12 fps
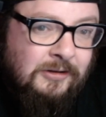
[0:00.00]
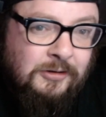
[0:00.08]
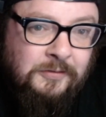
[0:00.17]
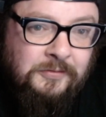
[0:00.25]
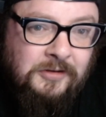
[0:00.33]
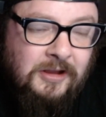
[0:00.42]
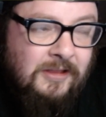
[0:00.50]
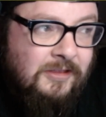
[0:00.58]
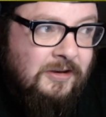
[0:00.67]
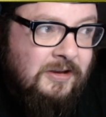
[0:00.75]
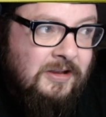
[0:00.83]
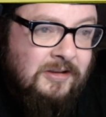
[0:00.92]
Loveday
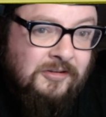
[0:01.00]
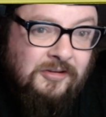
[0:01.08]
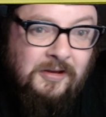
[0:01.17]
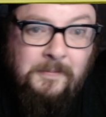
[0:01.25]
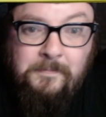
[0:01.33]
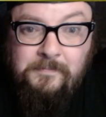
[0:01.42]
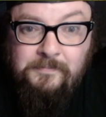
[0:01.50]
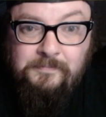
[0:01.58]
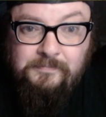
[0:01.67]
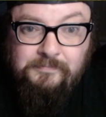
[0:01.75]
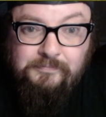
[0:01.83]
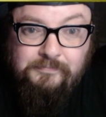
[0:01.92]
that he is a
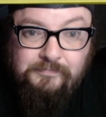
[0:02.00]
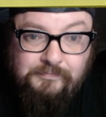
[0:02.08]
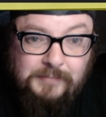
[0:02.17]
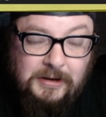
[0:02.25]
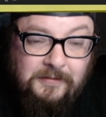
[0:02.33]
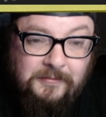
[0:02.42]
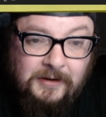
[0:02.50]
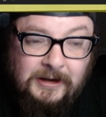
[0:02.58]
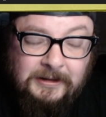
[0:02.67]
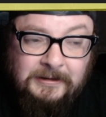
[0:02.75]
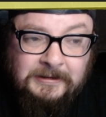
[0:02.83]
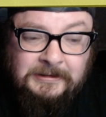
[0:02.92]

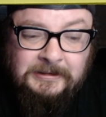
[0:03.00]
paedophile,